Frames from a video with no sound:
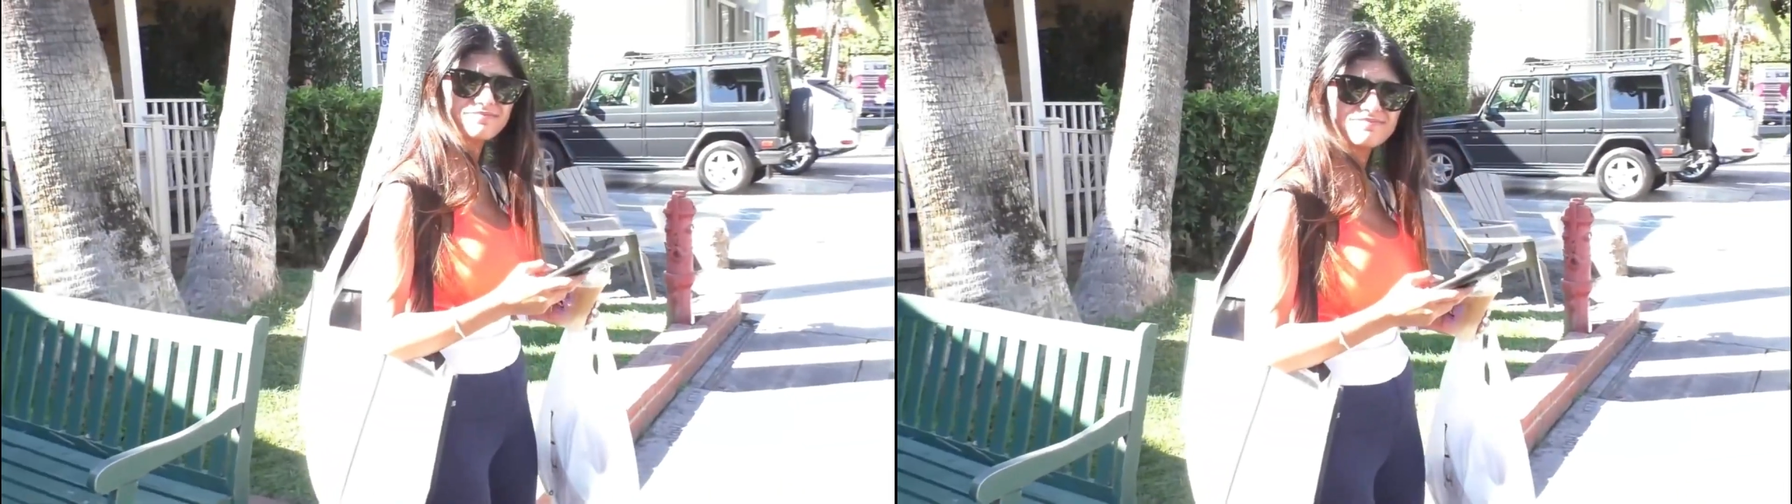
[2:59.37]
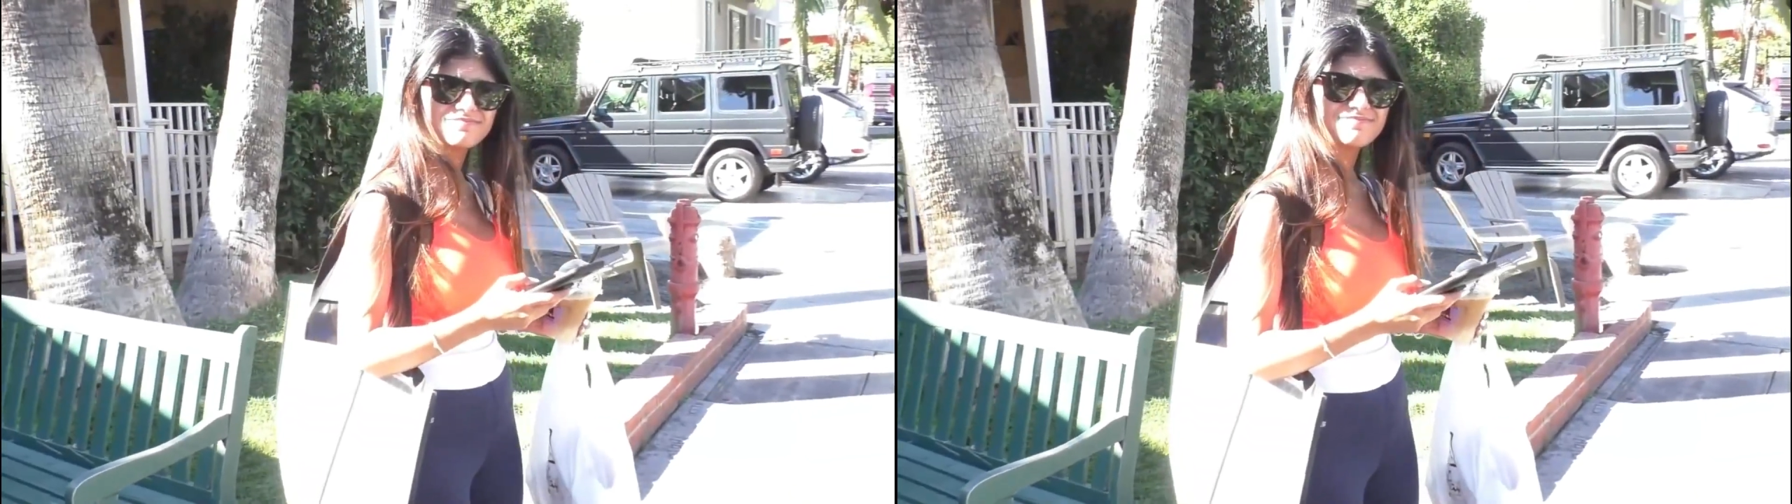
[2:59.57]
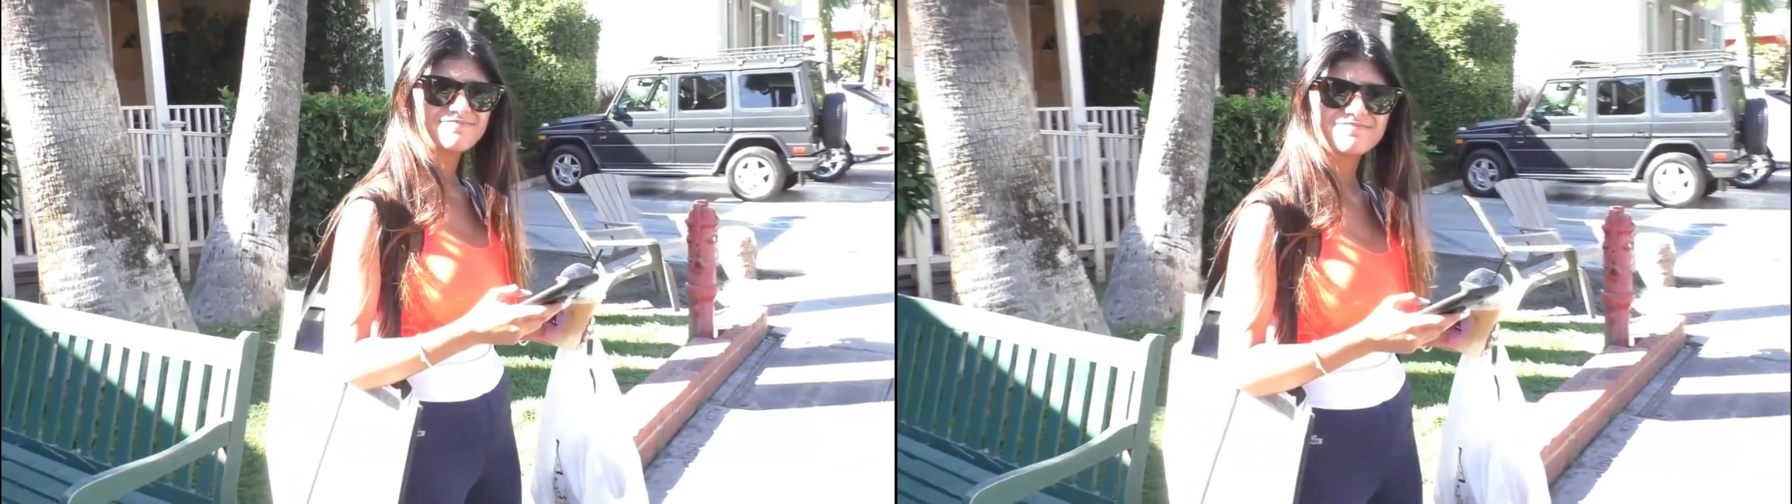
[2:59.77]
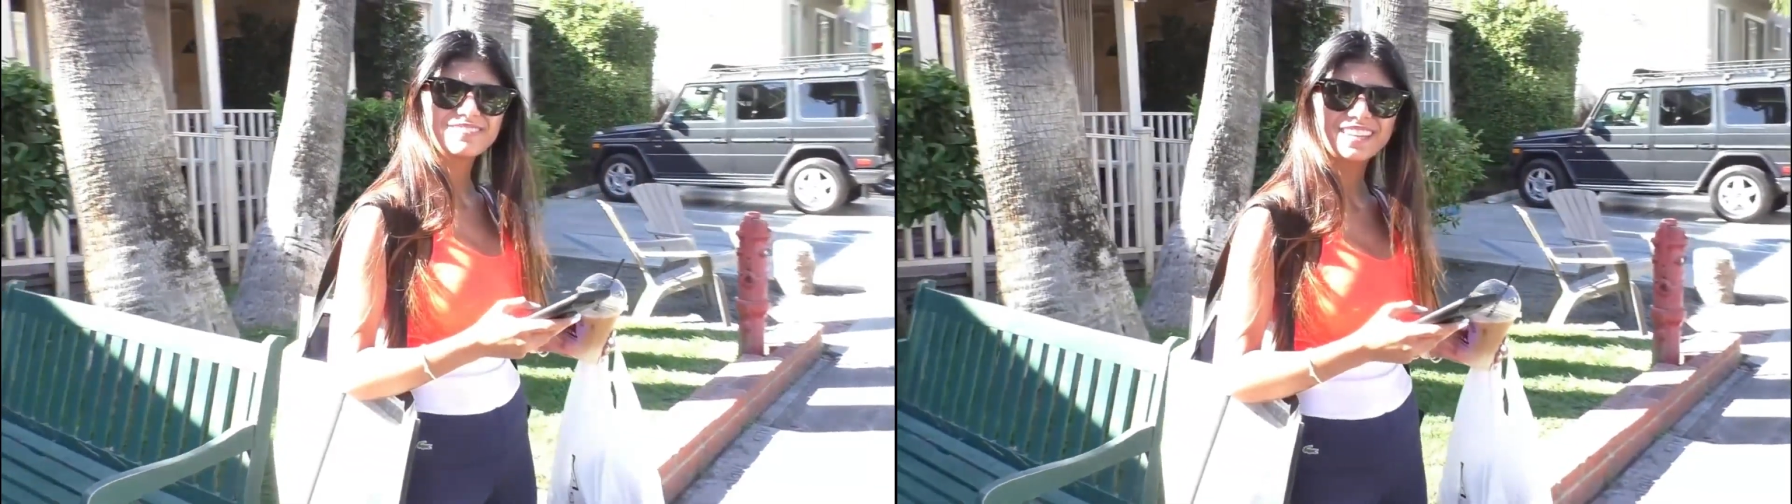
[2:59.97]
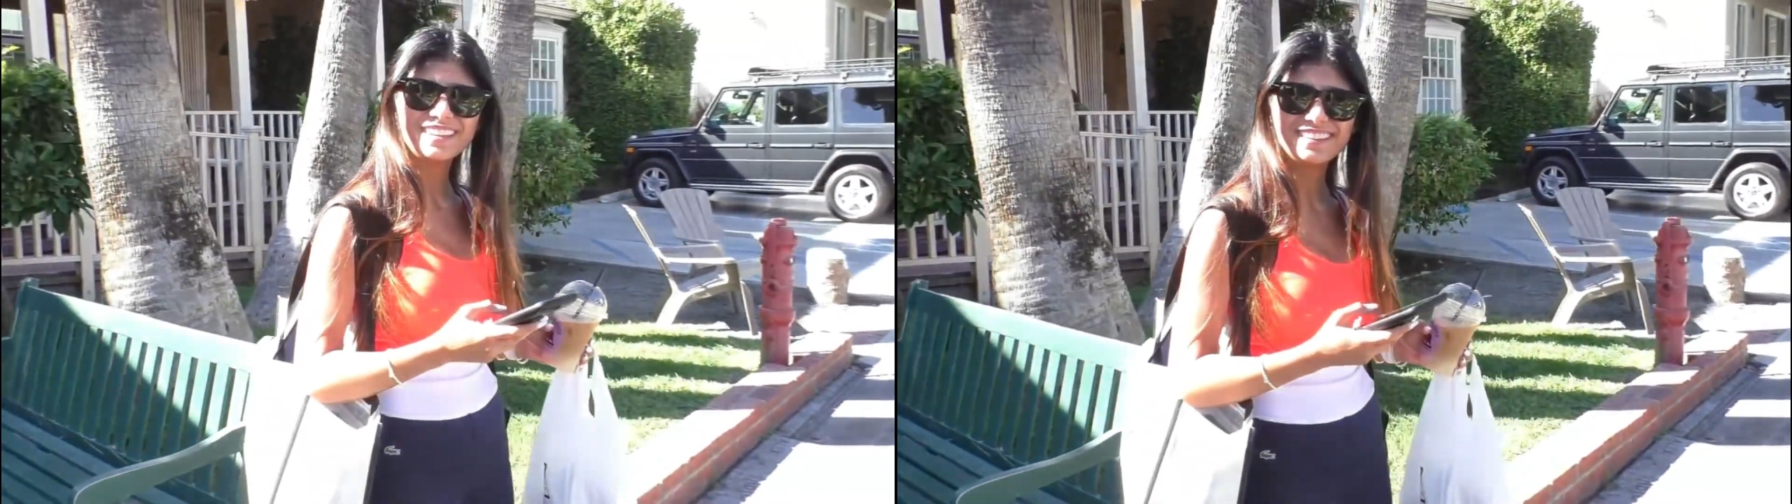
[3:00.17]

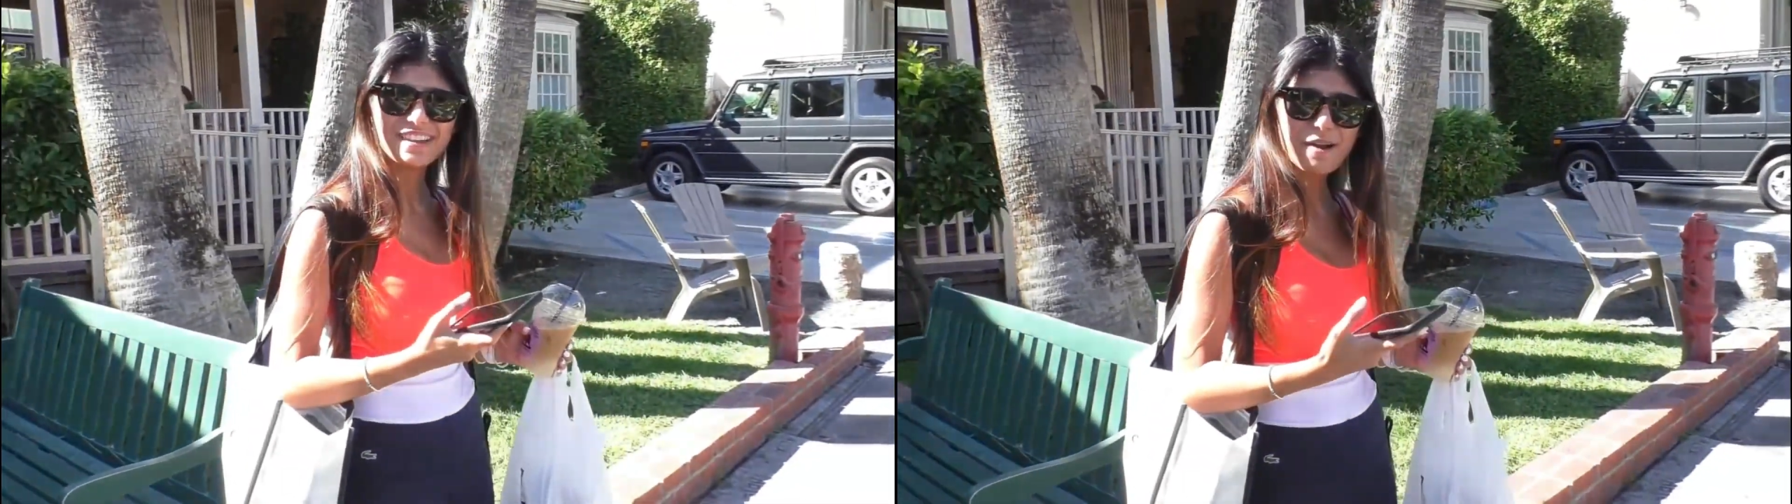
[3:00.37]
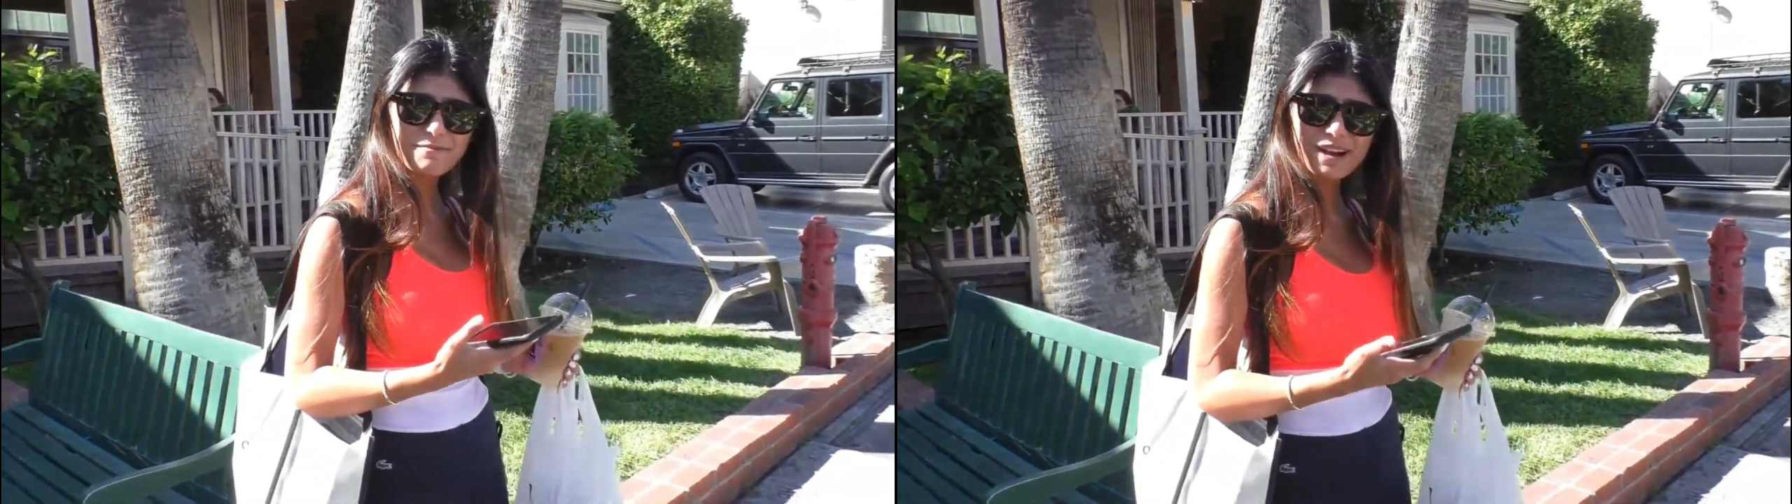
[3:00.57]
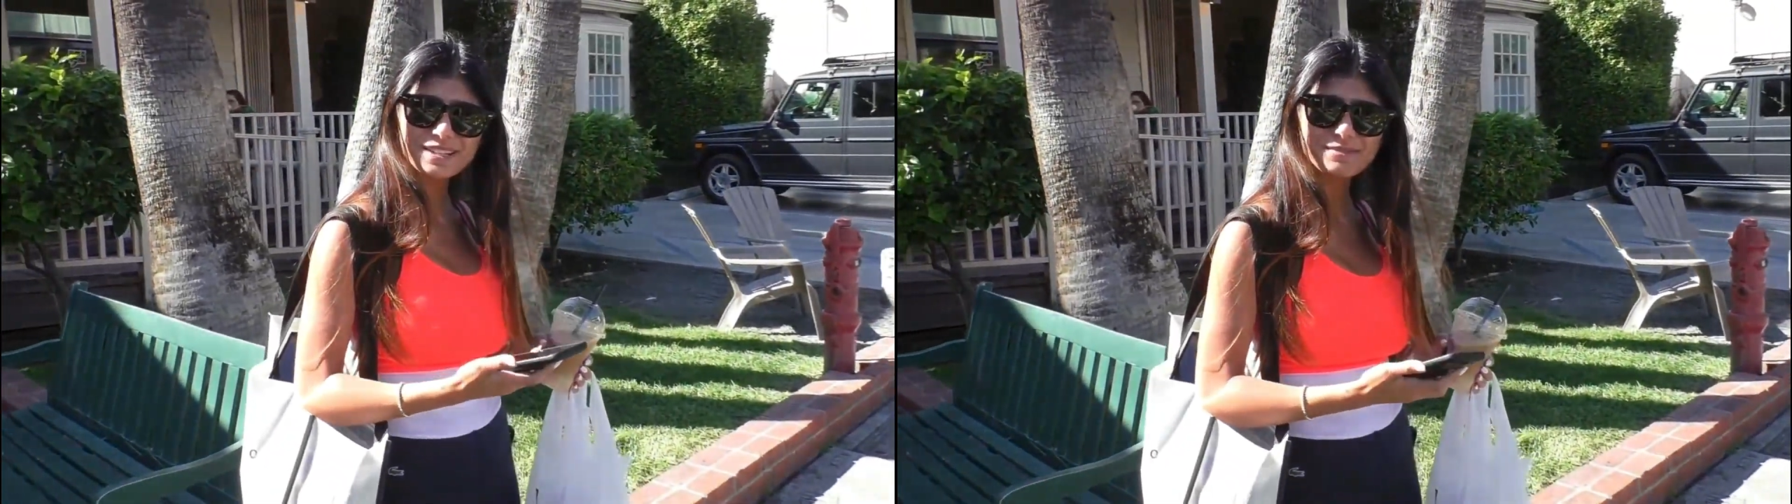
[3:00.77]
Furthermore, she